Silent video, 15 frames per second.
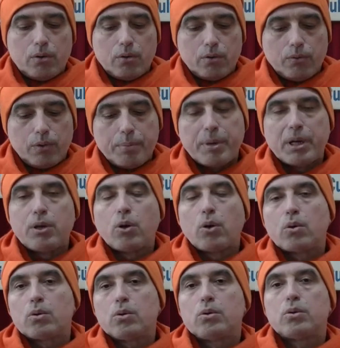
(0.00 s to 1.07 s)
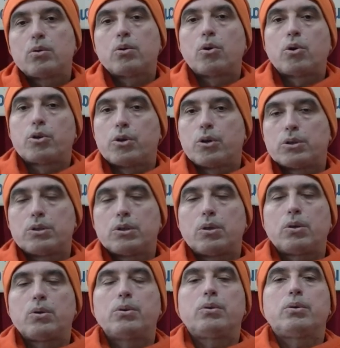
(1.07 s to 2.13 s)
We may know or not
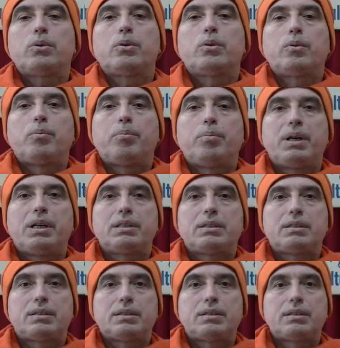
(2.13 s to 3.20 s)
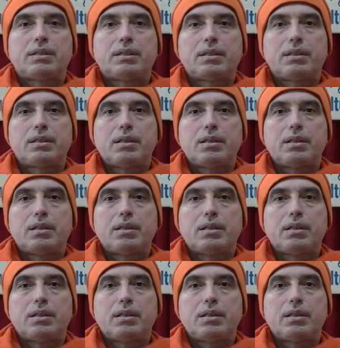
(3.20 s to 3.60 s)
know, but